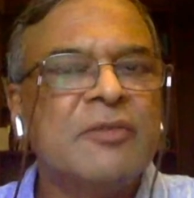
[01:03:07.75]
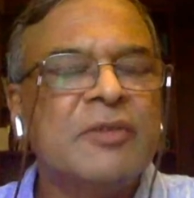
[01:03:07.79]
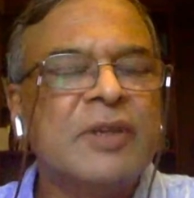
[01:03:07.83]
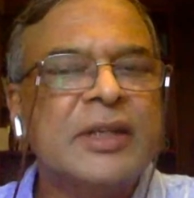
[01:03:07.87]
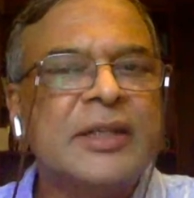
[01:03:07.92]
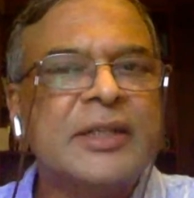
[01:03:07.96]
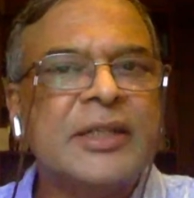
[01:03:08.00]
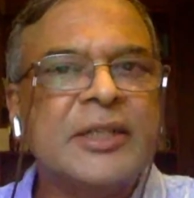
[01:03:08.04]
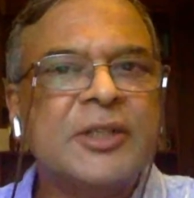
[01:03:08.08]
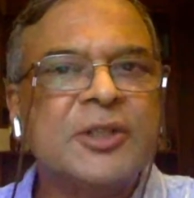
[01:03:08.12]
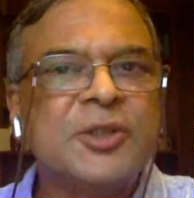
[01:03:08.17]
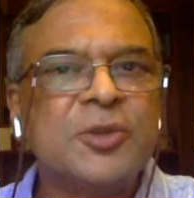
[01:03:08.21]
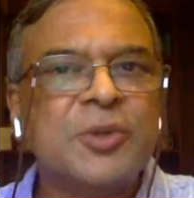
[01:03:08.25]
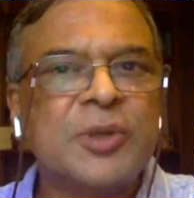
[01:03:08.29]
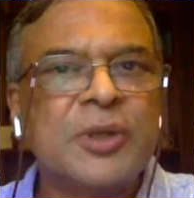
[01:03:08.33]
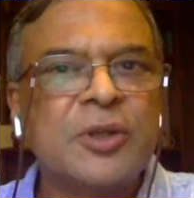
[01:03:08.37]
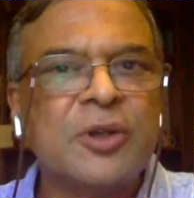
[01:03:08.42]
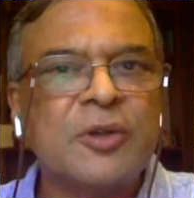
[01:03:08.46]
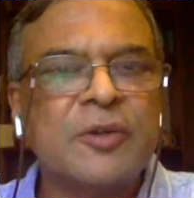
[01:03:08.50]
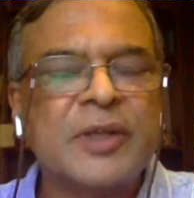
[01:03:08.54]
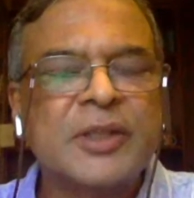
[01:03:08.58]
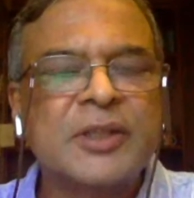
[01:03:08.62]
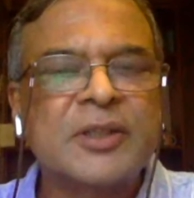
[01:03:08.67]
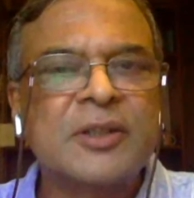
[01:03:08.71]
We'll teach you
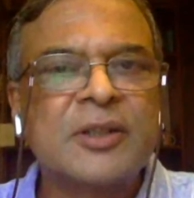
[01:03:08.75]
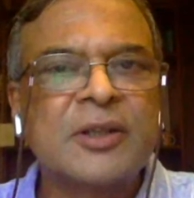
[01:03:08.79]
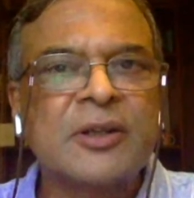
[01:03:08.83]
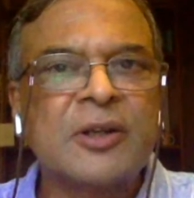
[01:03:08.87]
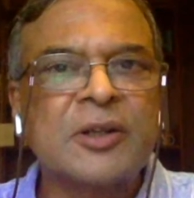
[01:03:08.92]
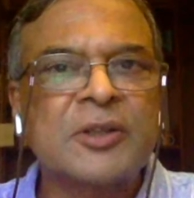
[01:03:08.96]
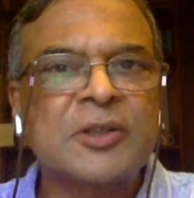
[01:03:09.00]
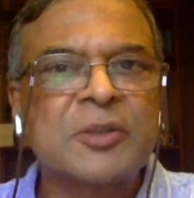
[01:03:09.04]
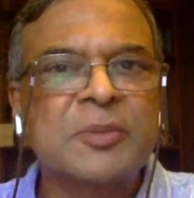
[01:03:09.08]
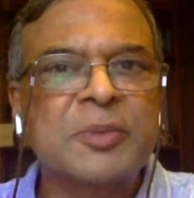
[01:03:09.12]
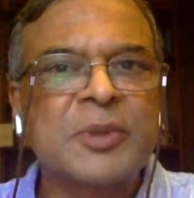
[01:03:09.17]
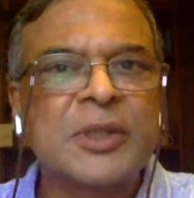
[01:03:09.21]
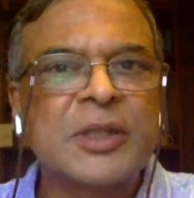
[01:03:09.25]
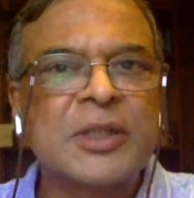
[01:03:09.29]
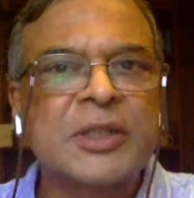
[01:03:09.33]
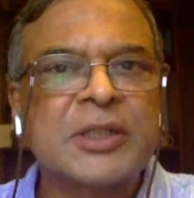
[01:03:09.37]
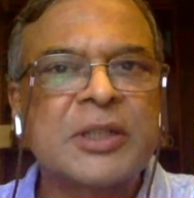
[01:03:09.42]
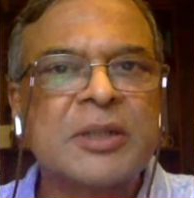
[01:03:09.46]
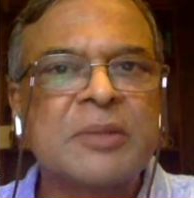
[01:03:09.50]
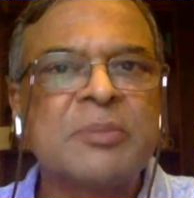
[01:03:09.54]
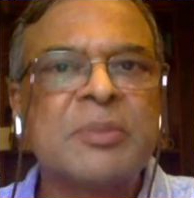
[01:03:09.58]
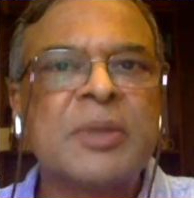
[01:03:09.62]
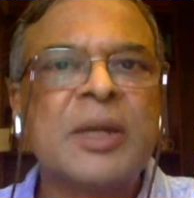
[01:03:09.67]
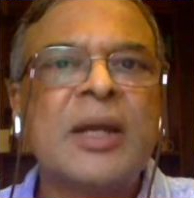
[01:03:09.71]
innovation and
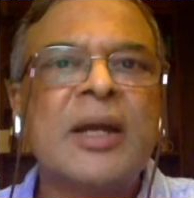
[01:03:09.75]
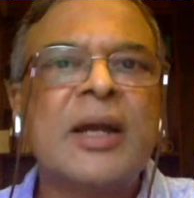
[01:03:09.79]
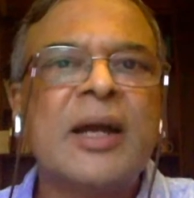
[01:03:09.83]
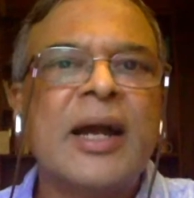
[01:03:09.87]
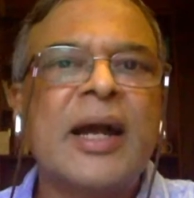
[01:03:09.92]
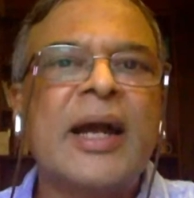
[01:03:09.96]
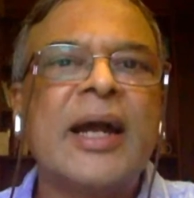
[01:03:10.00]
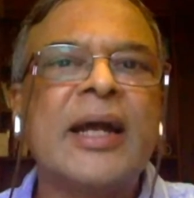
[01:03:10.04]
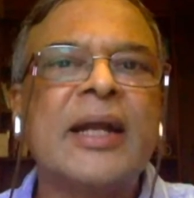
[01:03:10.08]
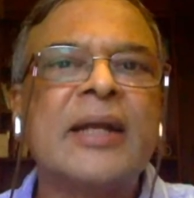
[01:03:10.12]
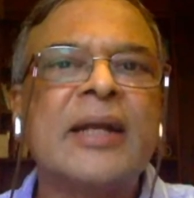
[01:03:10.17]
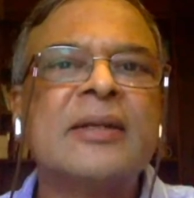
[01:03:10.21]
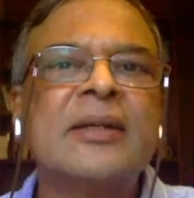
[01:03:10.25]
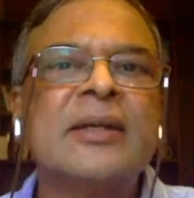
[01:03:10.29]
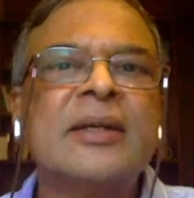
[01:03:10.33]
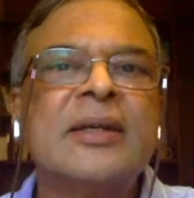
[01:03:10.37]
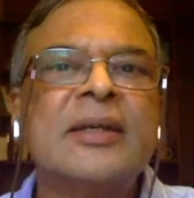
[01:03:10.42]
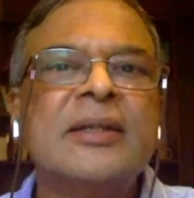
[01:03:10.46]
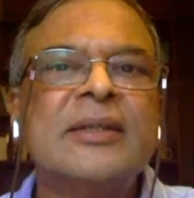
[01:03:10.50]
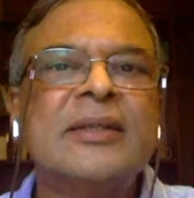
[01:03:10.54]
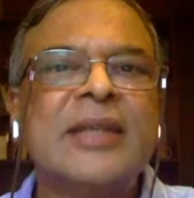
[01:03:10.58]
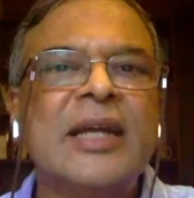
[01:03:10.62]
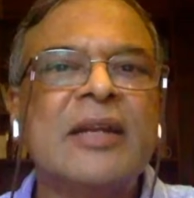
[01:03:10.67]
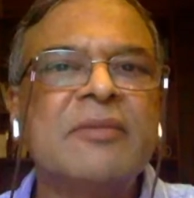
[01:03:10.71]
entrepreneurship, and
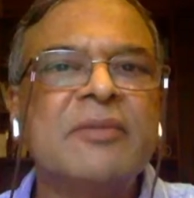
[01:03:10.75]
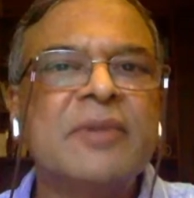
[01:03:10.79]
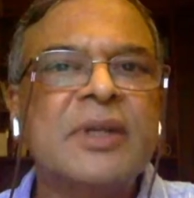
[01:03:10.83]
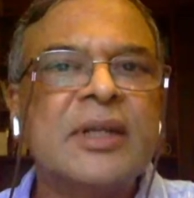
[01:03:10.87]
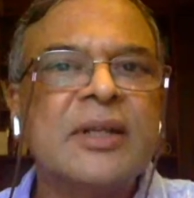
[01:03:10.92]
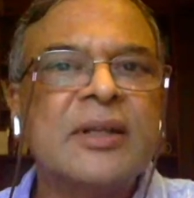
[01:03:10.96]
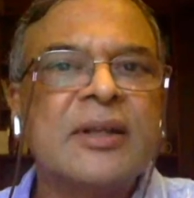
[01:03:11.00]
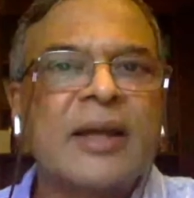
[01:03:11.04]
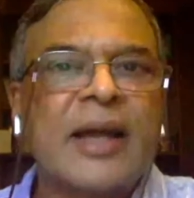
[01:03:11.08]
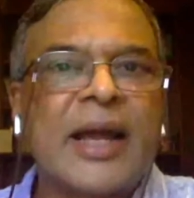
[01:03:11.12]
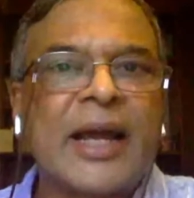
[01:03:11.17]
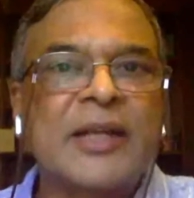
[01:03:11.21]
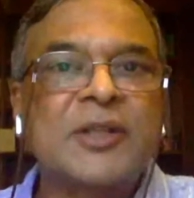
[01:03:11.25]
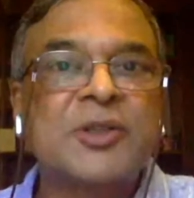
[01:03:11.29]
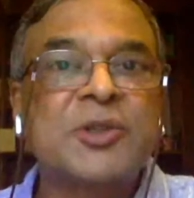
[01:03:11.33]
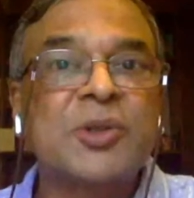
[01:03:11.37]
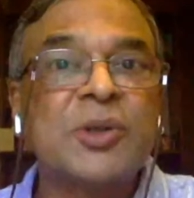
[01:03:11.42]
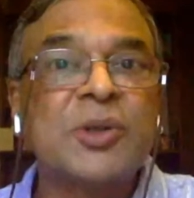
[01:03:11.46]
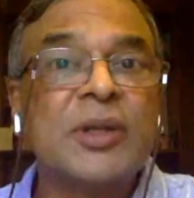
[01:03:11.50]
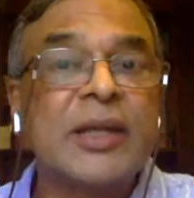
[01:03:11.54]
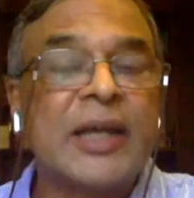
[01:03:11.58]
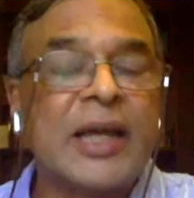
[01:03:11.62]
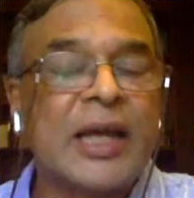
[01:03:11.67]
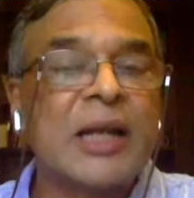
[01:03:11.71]
then we'll
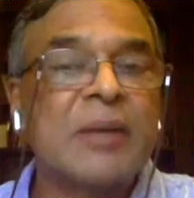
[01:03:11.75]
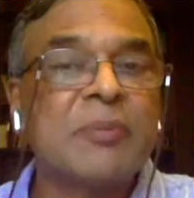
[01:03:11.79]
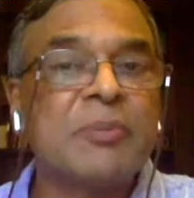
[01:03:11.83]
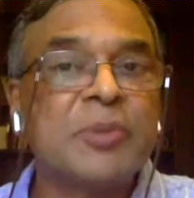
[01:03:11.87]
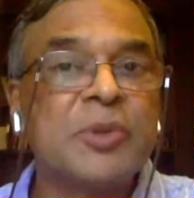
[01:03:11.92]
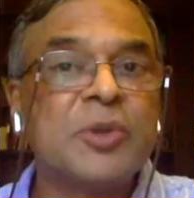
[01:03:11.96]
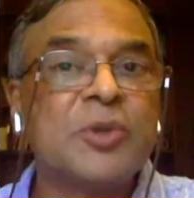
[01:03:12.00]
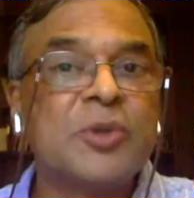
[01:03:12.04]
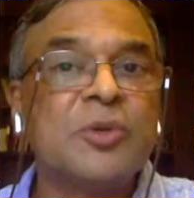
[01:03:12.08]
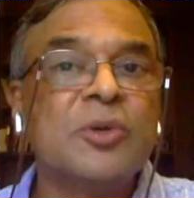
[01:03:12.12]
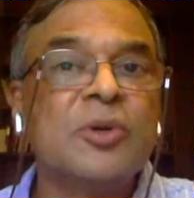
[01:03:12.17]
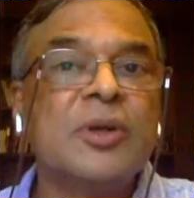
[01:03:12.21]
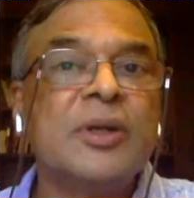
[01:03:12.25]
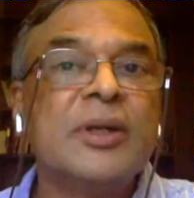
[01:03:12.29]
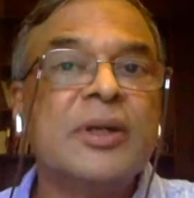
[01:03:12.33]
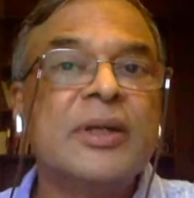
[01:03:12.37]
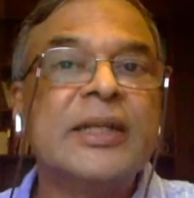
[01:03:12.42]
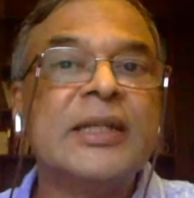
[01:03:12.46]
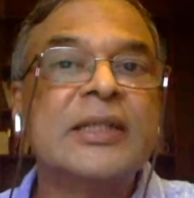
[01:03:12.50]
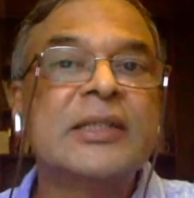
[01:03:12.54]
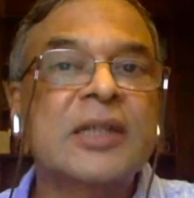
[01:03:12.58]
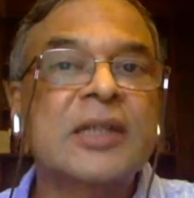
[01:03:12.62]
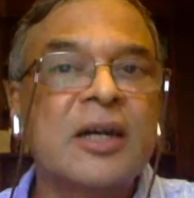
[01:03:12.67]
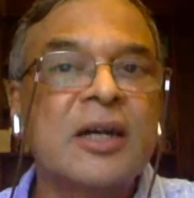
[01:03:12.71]
actually help you
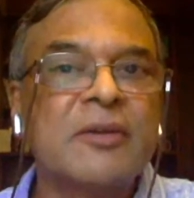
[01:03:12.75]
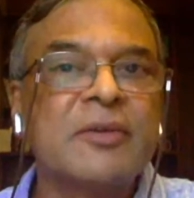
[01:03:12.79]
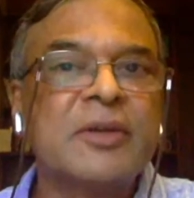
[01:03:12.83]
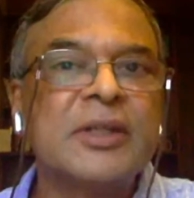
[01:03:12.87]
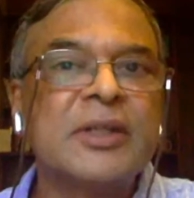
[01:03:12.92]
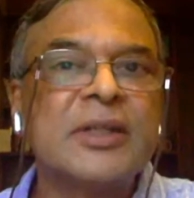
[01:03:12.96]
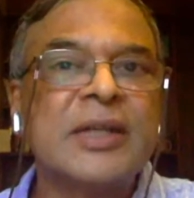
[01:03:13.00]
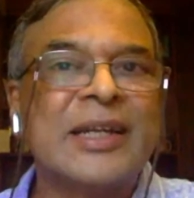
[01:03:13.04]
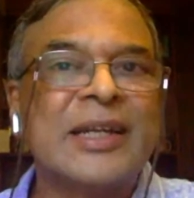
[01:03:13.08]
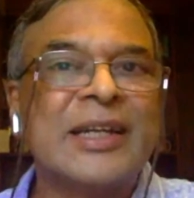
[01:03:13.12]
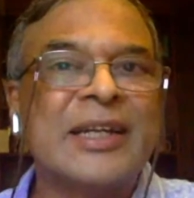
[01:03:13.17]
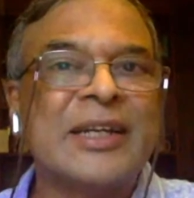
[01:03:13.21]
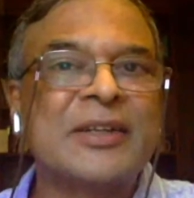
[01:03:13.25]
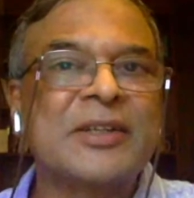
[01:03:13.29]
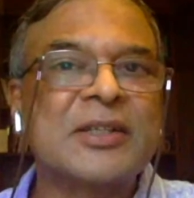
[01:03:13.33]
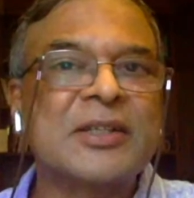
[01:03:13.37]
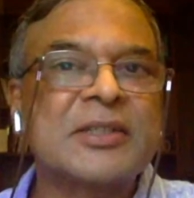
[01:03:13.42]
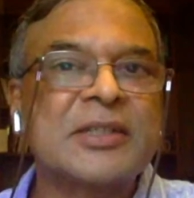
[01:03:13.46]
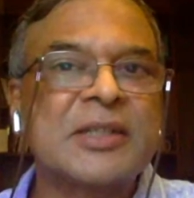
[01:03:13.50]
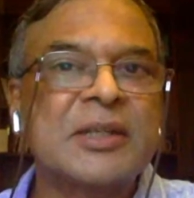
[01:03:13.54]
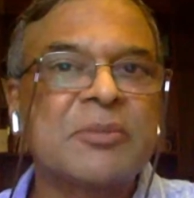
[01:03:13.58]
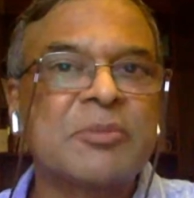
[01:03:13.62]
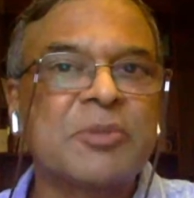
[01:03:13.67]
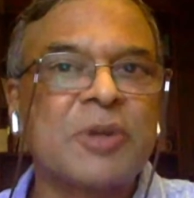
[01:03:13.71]
discover an
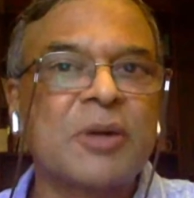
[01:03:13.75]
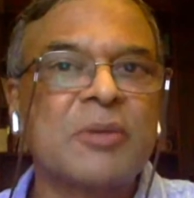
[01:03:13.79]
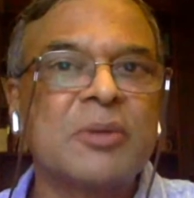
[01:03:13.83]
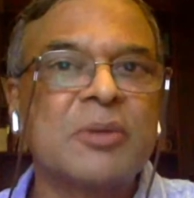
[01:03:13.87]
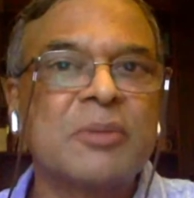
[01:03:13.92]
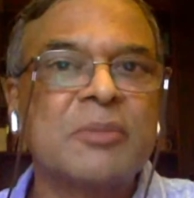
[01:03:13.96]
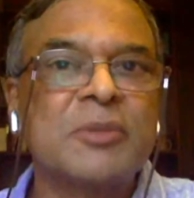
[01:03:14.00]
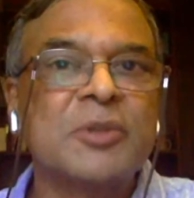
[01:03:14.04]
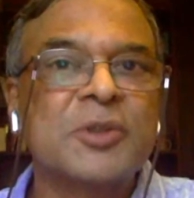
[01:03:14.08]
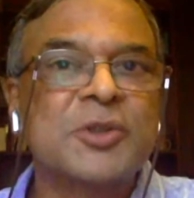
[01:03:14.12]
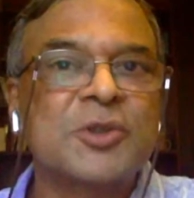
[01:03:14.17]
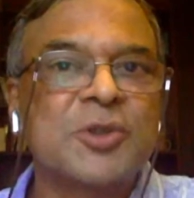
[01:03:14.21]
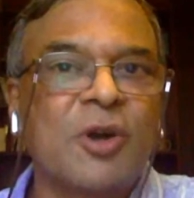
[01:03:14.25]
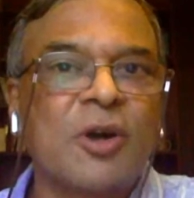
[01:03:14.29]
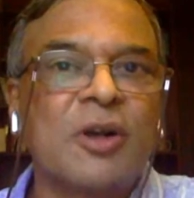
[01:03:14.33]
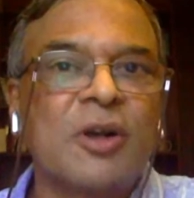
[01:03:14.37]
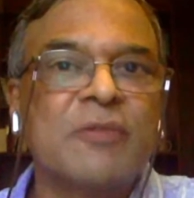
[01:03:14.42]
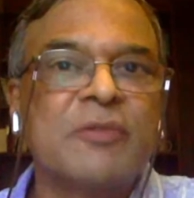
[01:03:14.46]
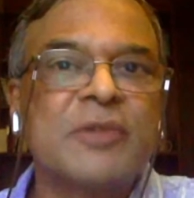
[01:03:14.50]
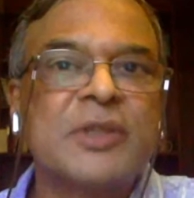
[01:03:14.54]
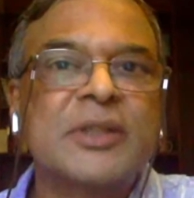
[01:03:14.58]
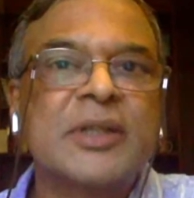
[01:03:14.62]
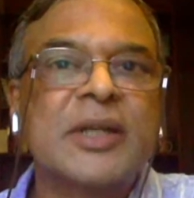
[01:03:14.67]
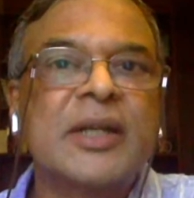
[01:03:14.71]
interesting problem to
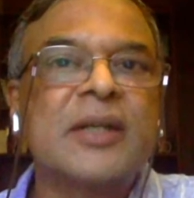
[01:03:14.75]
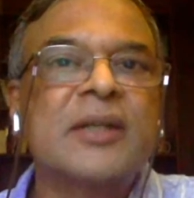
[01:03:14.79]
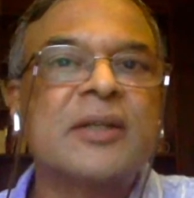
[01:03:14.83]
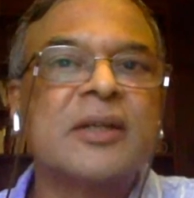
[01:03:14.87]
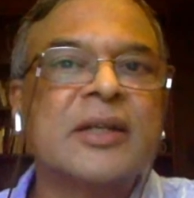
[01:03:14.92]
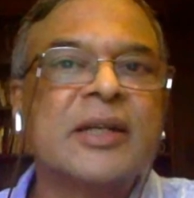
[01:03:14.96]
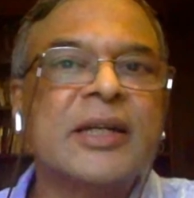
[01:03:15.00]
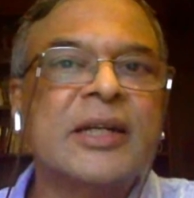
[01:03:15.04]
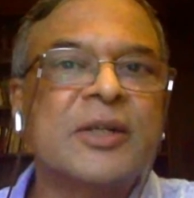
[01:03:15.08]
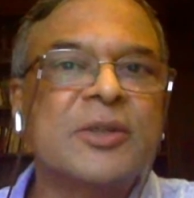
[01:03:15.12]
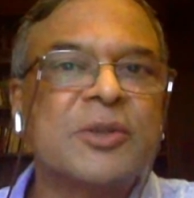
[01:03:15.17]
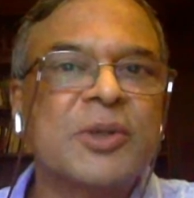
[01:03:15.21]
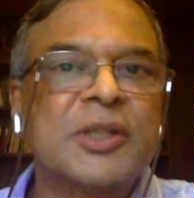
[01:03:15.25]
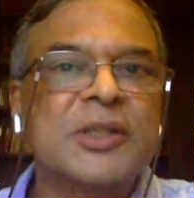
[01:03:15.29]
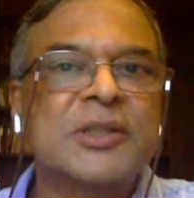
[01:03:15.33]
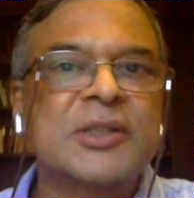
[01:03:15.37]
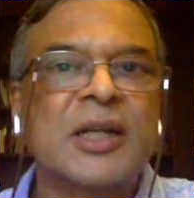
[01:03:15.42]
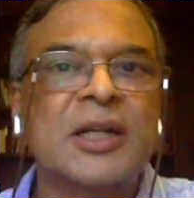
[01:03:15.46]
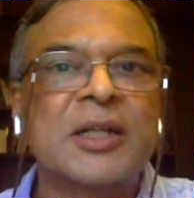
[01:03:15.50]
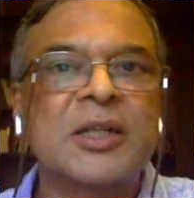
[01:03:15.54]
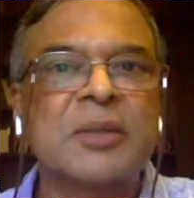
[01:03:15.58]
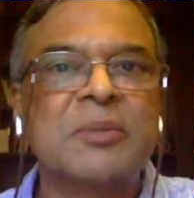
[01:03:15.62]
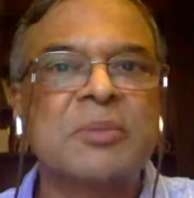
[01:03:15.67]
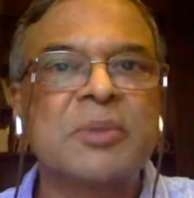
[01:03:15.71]
solve, which can turn into a
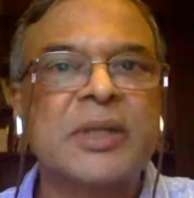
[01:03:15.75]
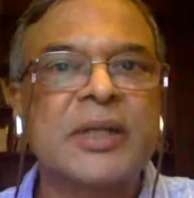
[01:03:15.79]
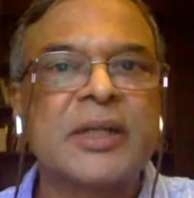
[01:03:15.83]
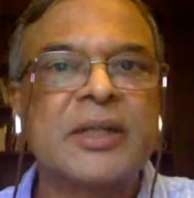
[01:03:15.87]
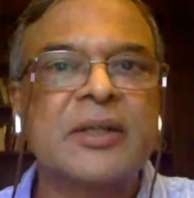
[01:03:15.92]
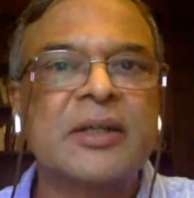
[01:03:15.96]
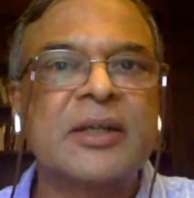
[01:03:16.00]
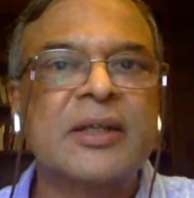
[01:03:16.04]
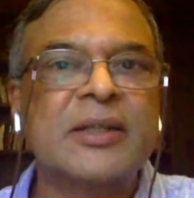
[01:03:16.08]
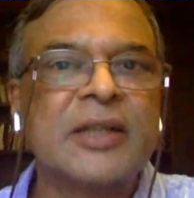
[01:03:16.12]
startup later.